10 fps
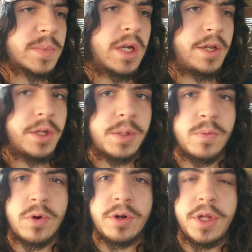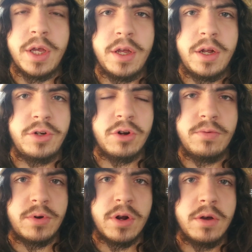I did some work to it. I
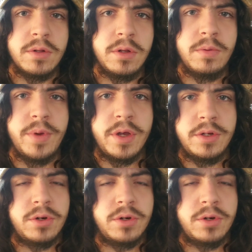drove it around a little bit,